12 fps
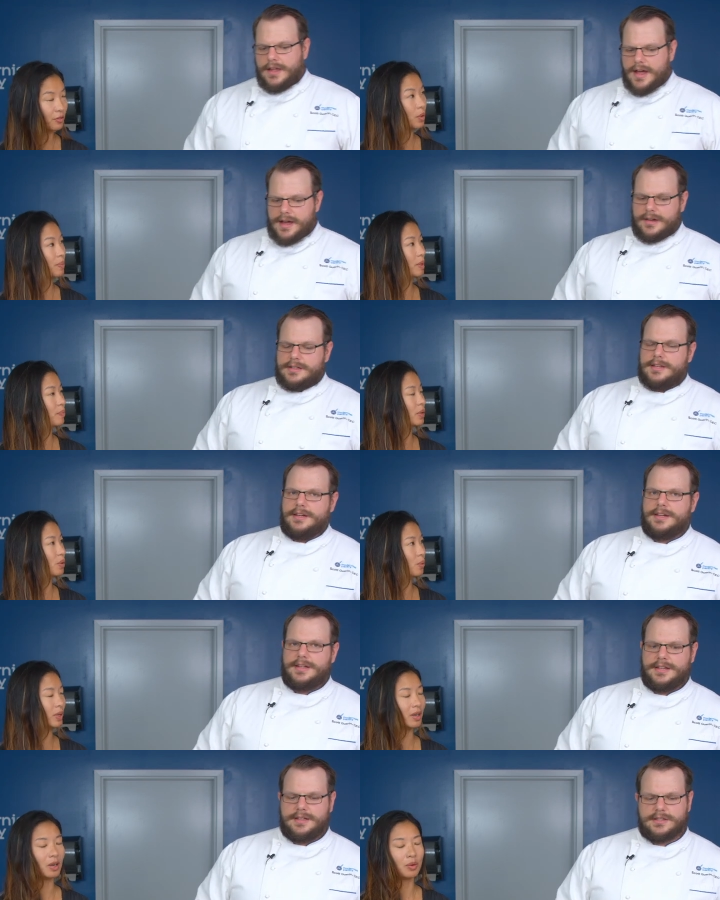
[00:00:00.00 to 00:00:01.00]
Speaker 1: for
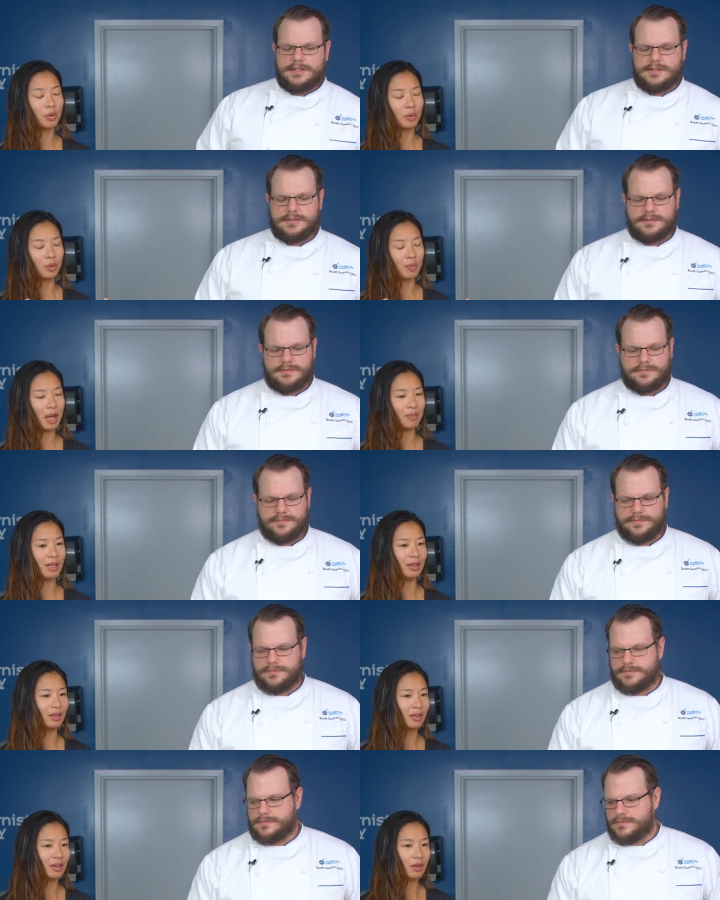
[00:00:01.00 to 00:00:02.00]
people, you know, who might
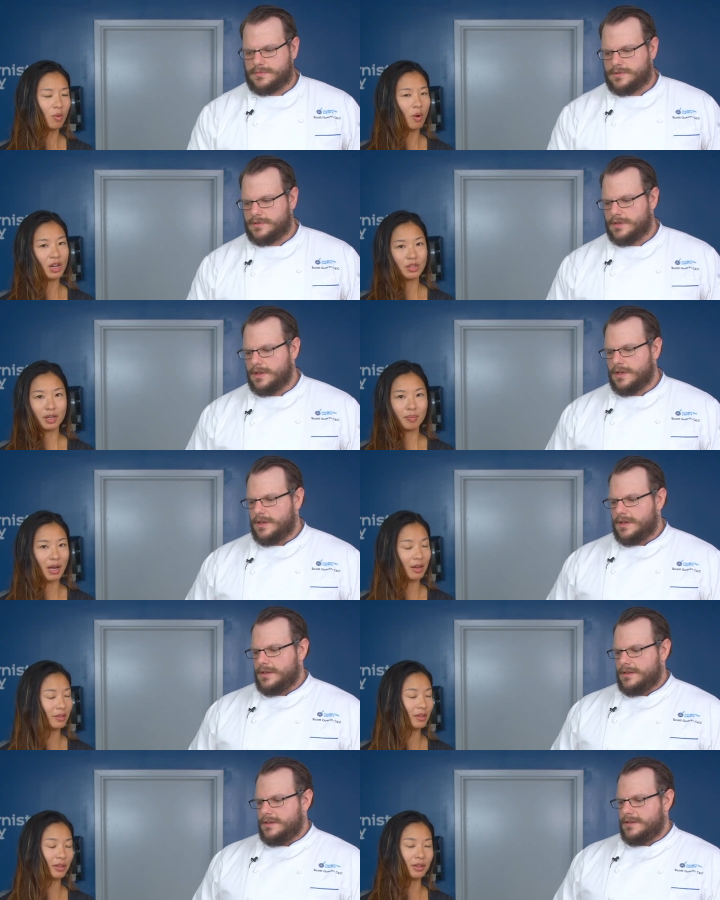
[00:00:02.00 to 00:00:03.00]
be watching
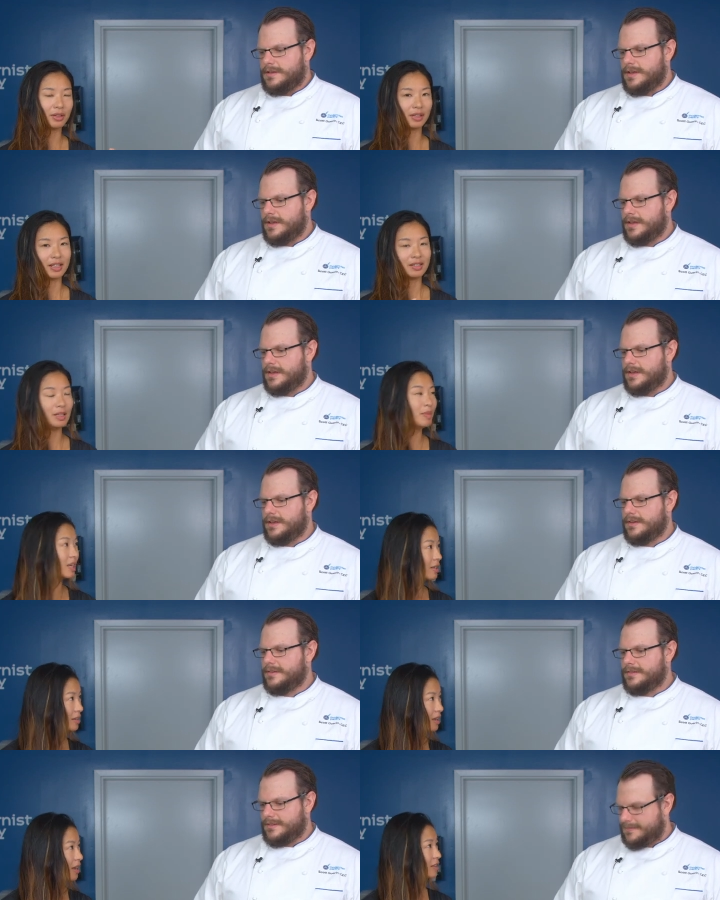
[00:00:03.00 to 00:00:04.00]
about their
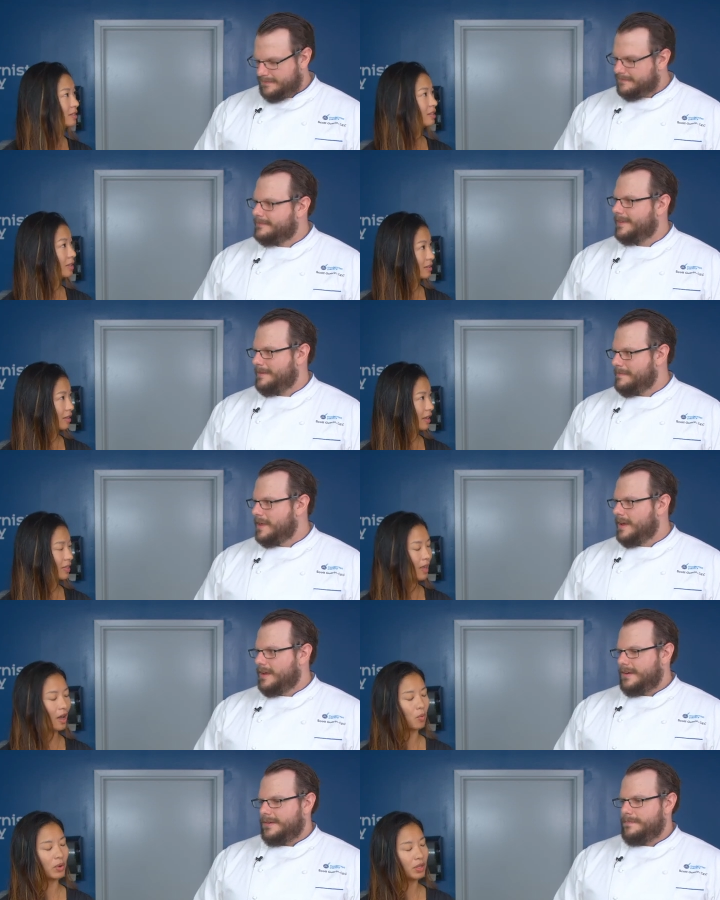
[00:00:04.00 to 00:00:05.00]
glycemic index and things like
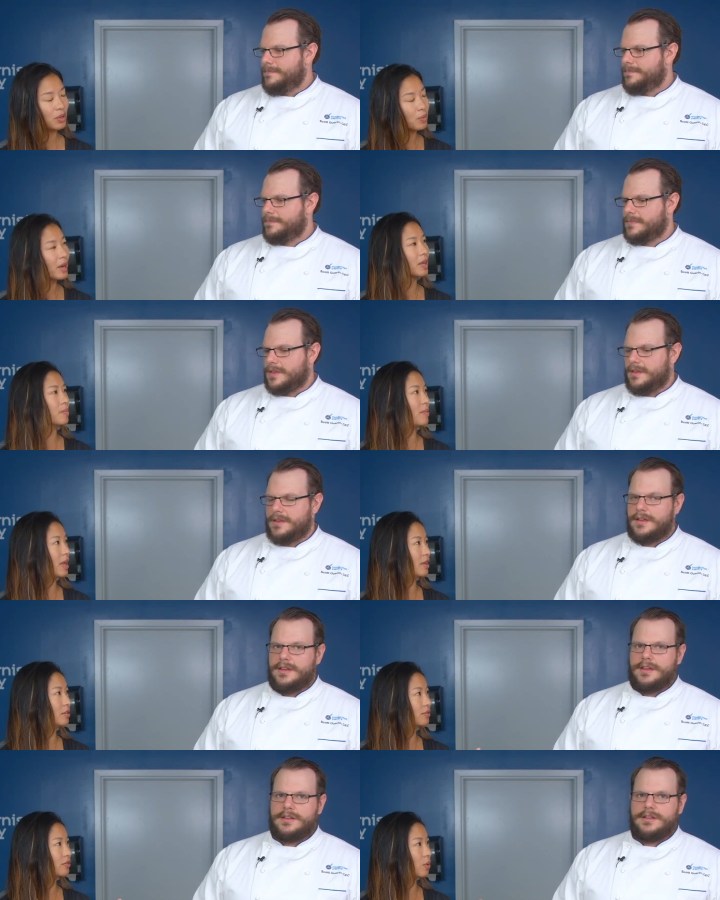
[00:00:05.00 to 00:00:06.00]
that. What do you
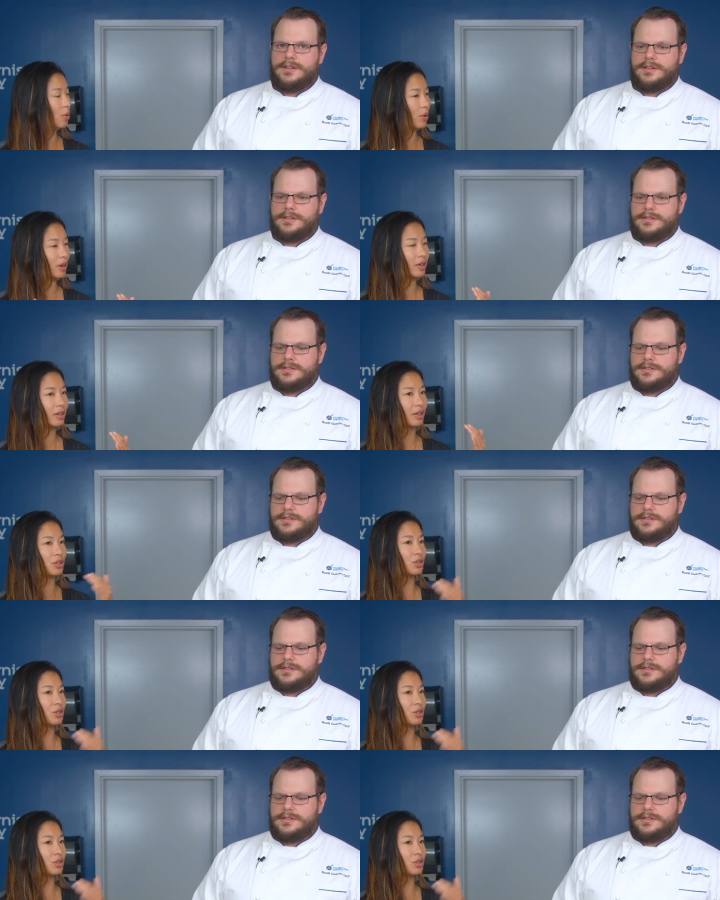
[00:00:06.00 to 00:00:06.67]
recommend for a